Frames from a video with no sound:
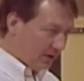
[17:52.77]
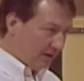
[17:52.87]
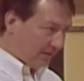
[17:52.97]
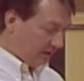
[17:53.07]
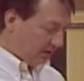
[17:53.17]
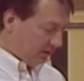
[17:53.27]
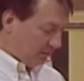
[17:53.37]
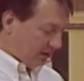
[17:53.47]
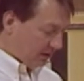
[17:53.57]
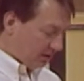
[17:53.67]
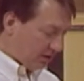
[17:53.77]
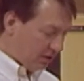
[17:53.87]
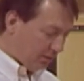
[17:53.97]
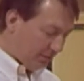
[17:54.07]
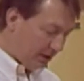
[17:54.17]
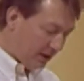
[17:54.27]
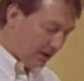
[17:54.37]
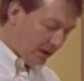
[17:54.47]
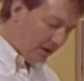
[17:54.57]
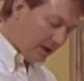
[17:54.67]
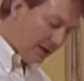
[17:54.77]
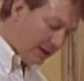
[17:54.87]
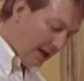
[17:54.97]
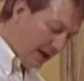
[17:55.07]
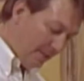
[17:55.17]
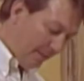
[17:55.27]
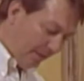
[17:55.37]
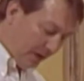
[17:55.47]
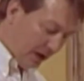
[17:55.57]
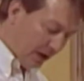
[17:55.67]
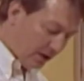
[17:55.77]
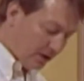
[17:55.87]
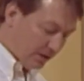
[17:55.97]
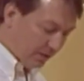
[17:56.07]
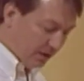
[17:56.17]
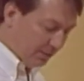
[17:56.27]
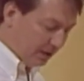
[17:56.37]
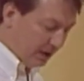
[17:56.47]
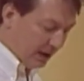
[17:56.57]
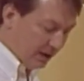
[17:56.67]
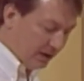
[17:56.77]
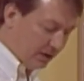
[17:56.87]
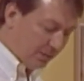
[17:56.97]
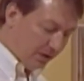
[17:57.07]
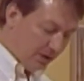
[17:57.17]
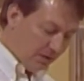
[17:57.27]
off with a little bit of this goop on top, and it's just real pretty, and then you put it in